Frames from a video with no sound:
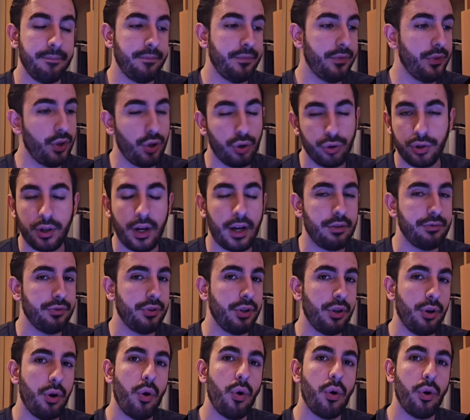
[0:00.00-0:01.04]
not
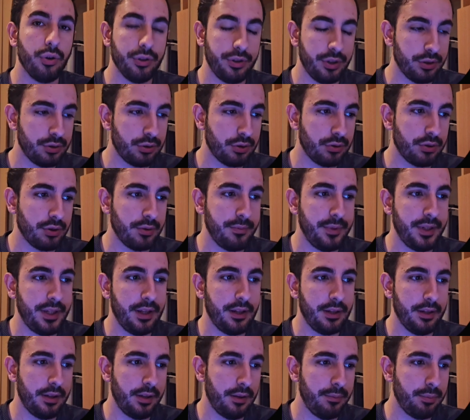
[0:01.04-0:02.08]
counting other social media
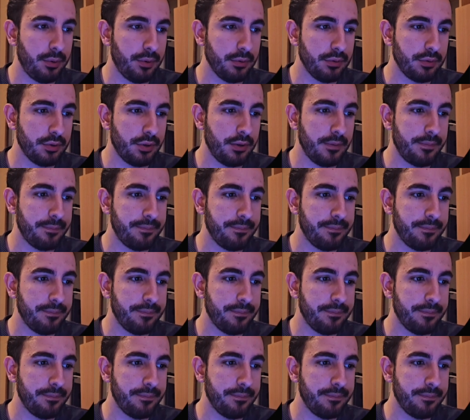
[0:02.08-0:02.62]
that I post on.